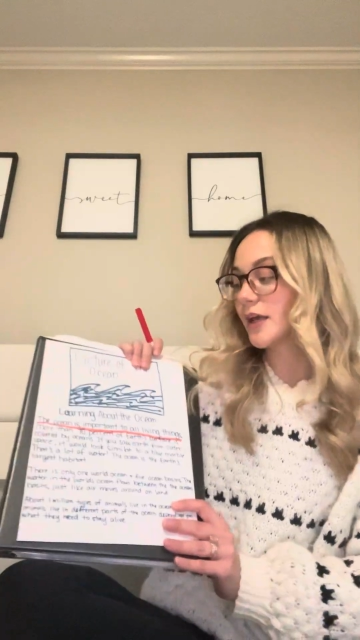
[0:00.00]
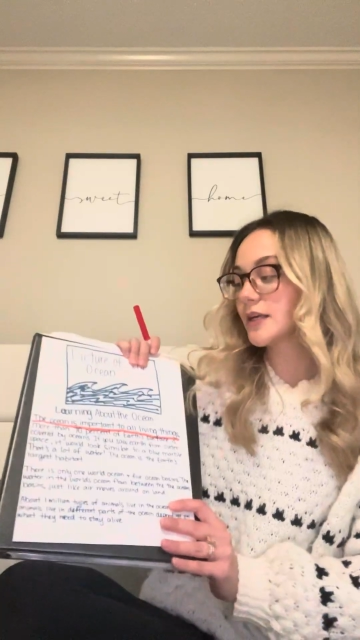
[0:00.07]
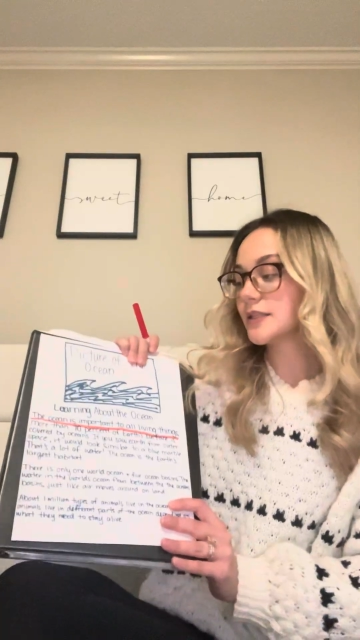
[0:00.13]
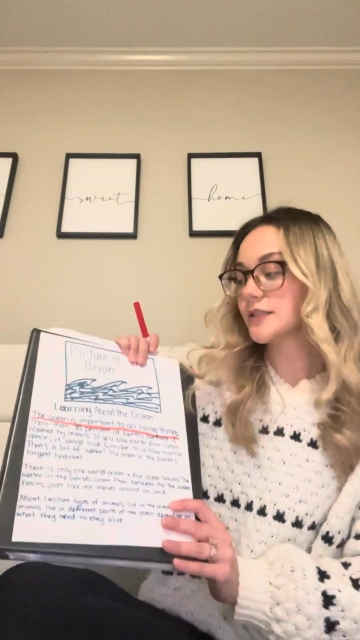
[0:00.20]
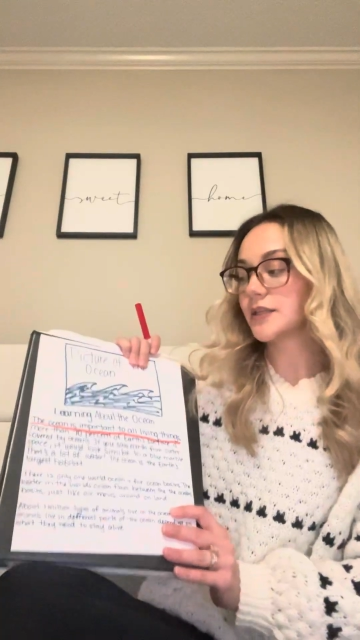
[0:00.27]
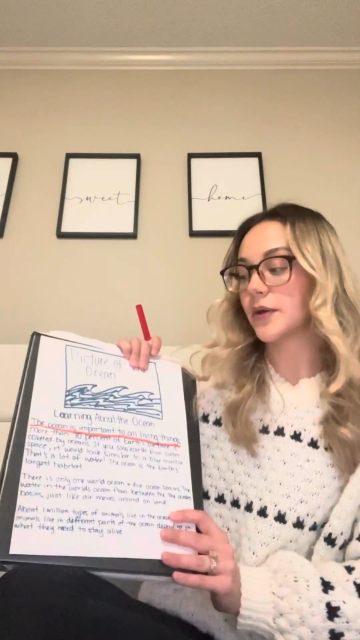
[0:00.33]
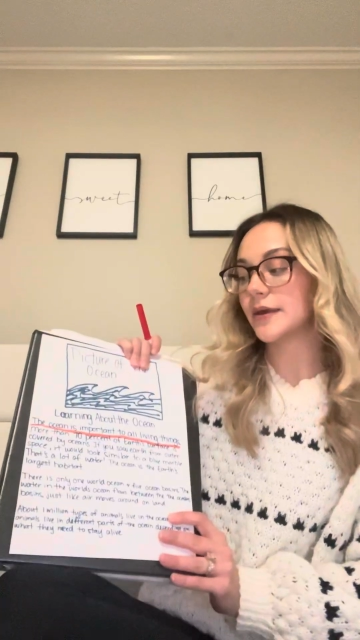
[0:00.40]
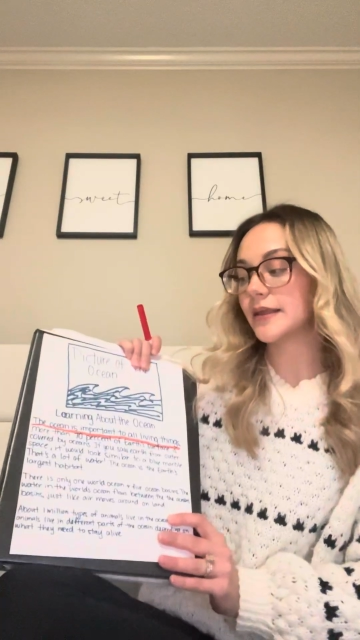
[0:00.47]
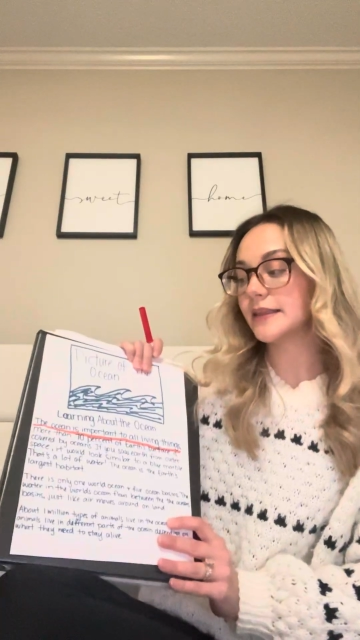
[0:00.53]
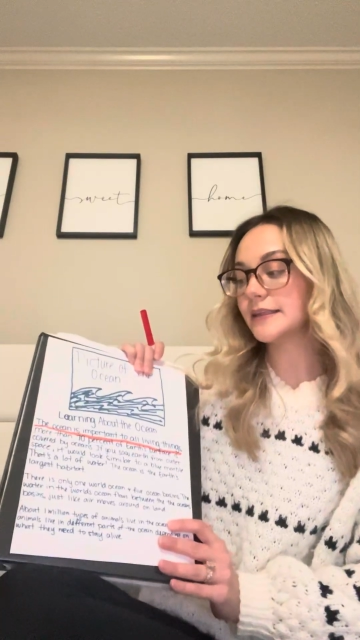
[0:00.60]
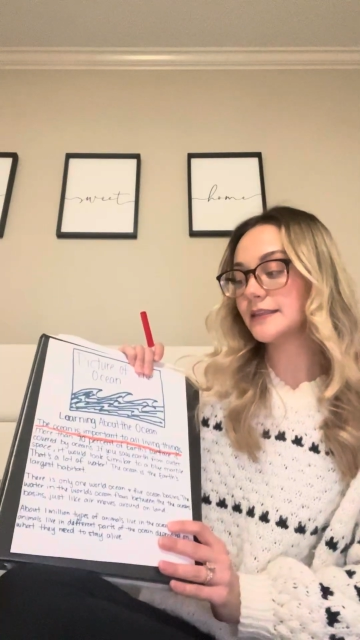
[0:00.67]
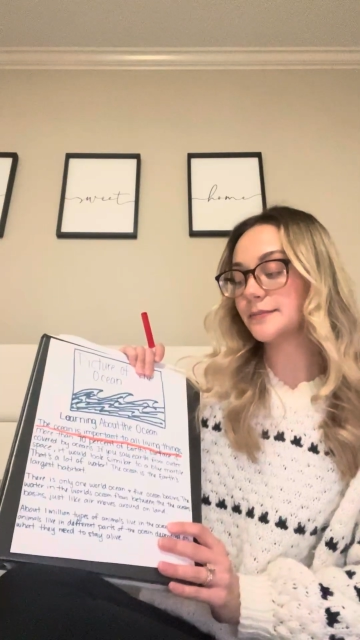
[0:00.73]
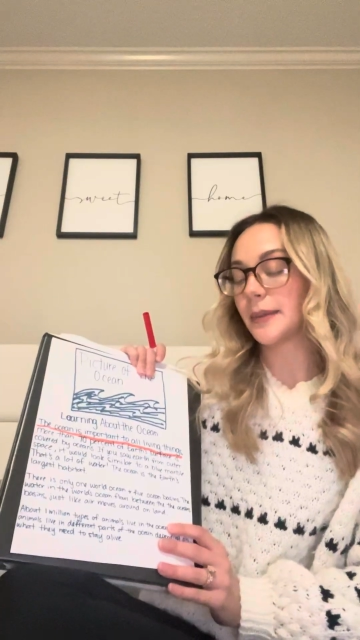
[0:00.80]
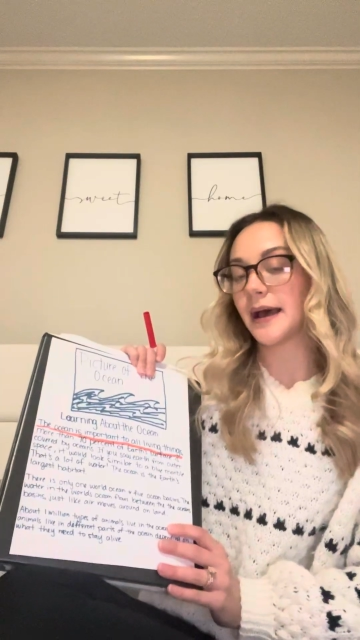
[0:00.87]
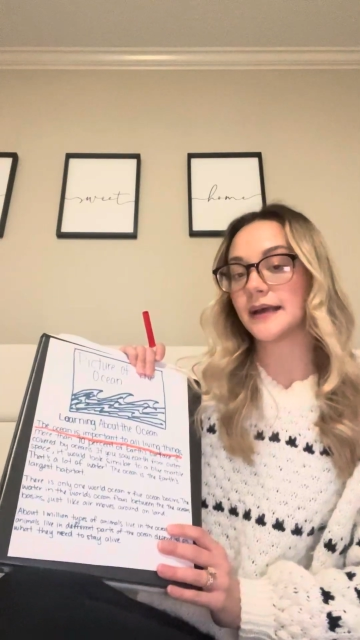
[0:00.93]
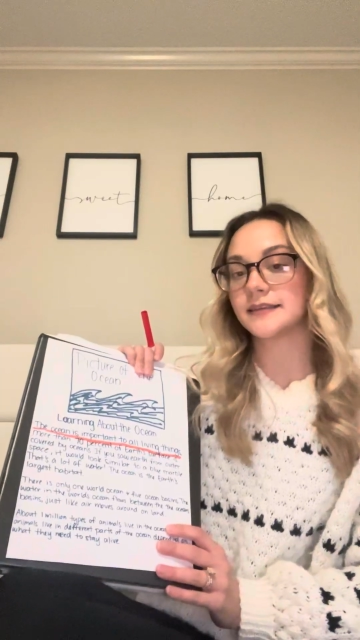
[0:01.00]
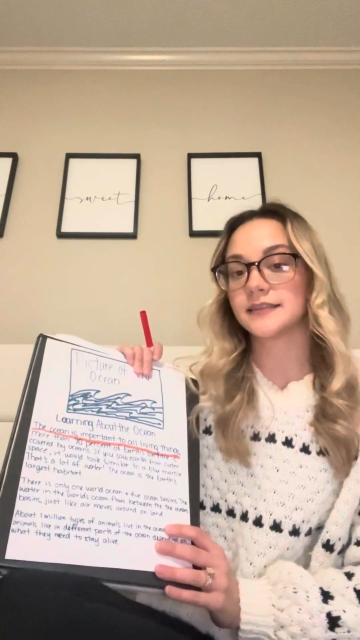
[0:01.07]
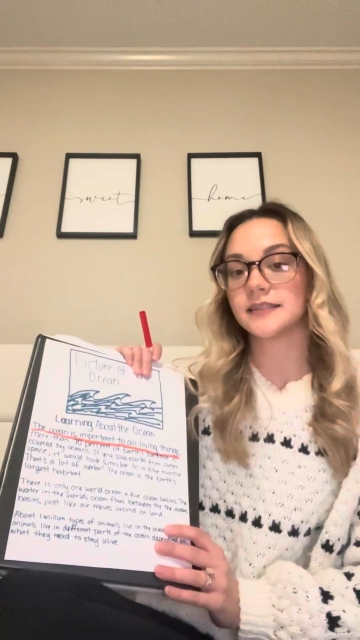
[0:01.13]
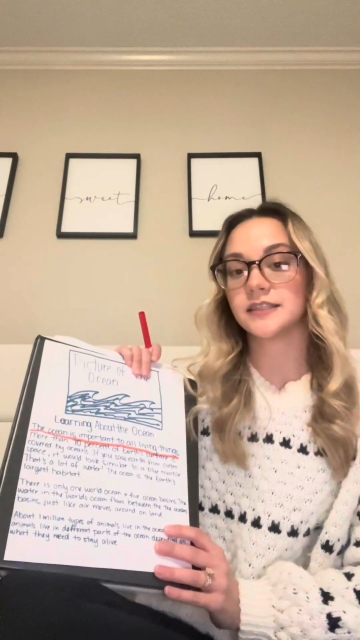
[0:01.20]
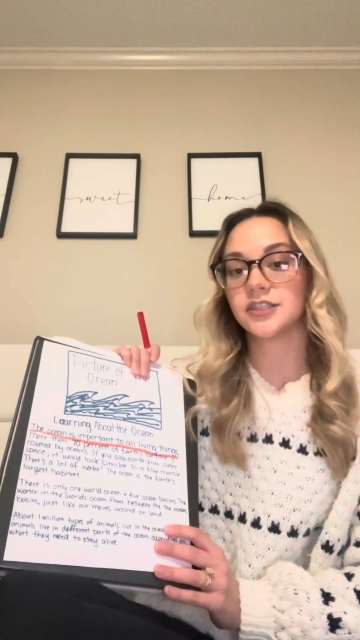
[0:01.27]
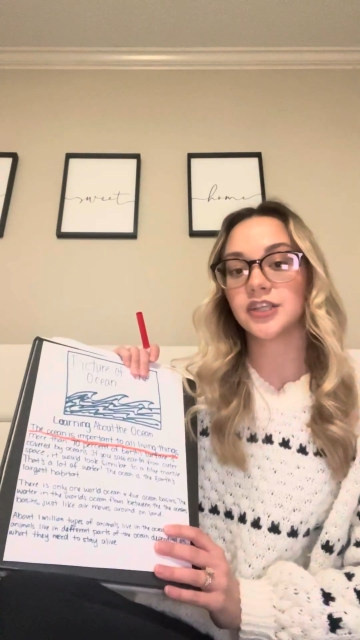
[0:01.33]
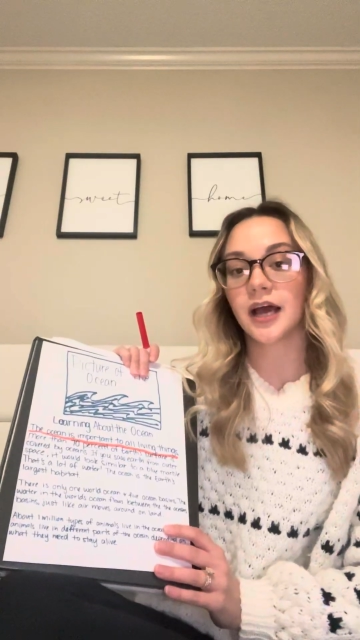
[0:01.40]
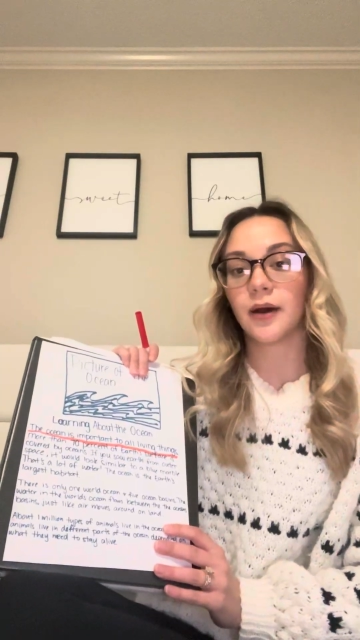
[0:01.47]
So in this passage, I